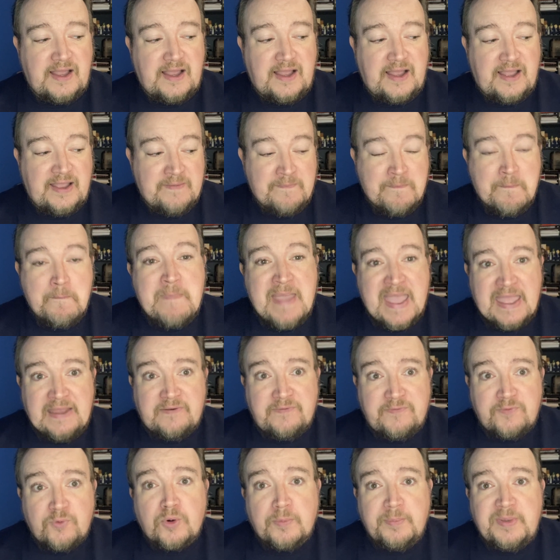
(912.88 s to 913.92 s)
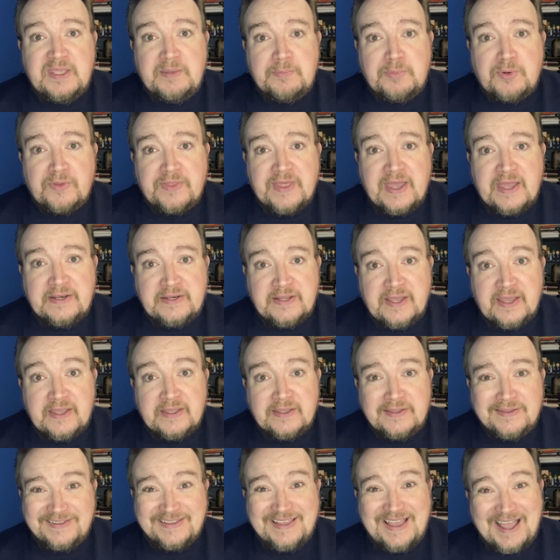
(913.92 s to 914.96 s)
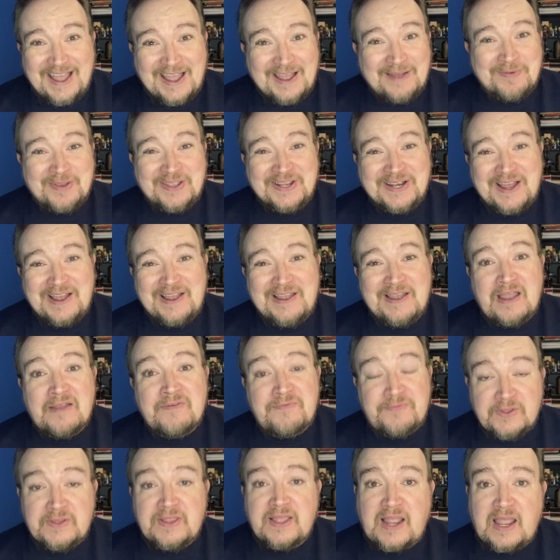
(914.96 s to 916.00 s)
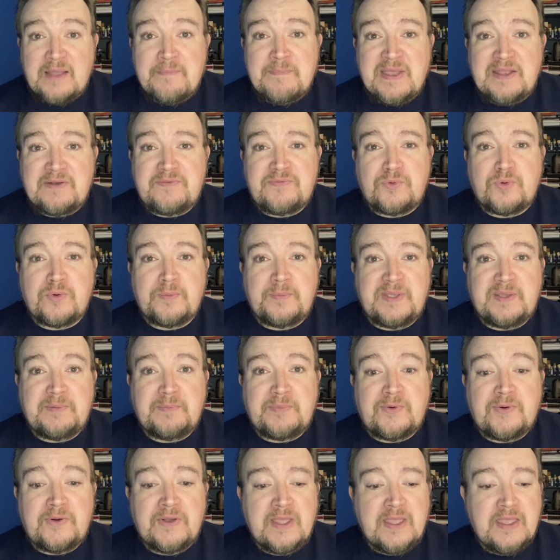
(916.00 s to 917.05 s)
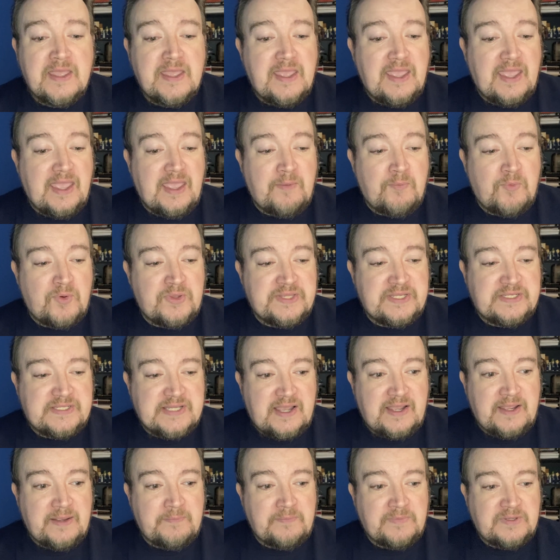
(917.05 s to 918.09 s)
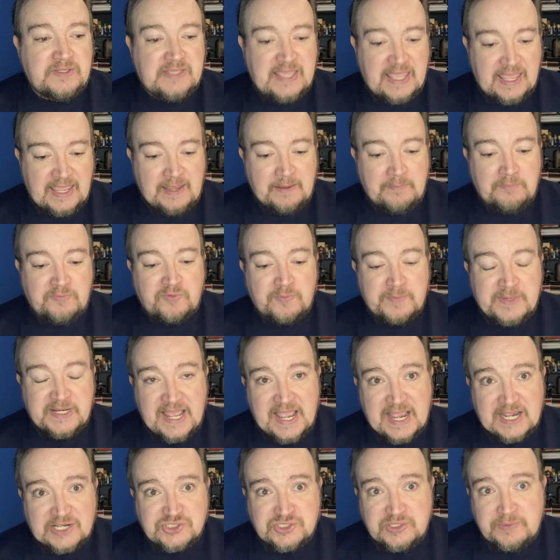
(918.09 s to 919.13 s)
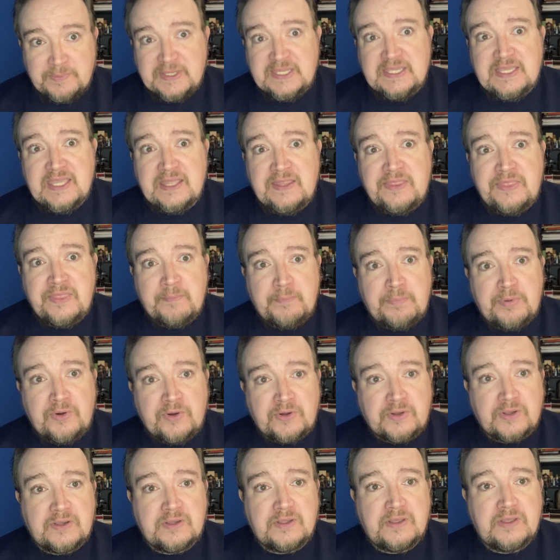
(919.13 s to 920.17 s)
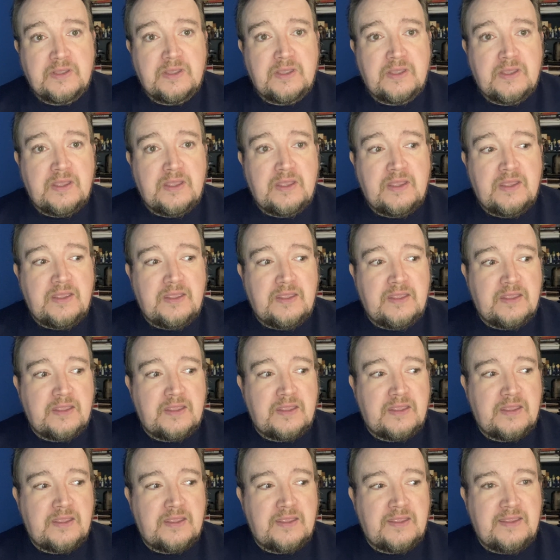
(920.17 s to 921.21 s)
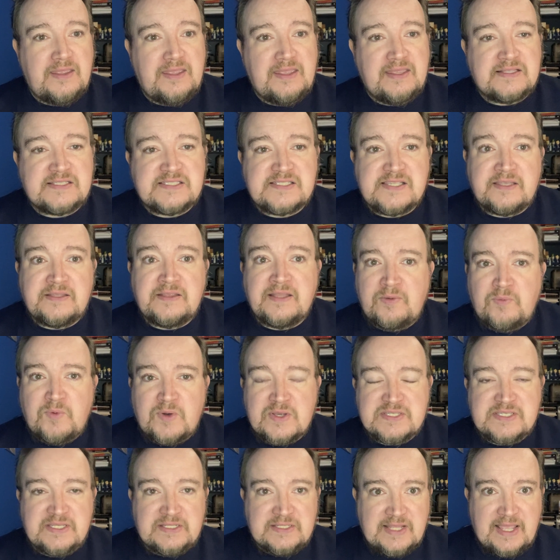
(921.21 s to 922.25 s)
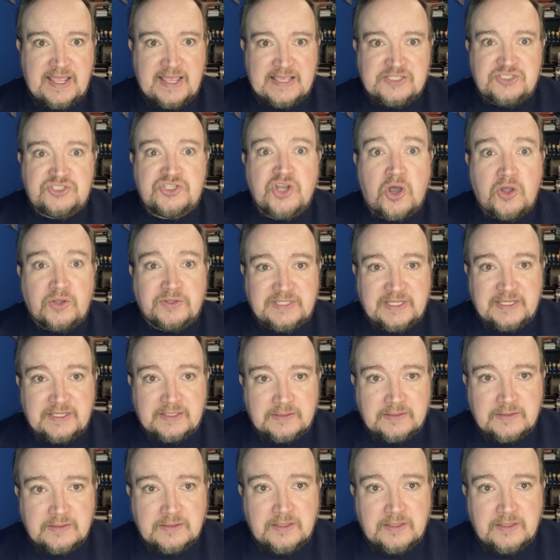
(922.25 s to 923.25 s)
I met 4 people that day. I mean, I feel like I met 4 people. And when the time came for me to actually begin the book, it suddenly wasn't as daunting.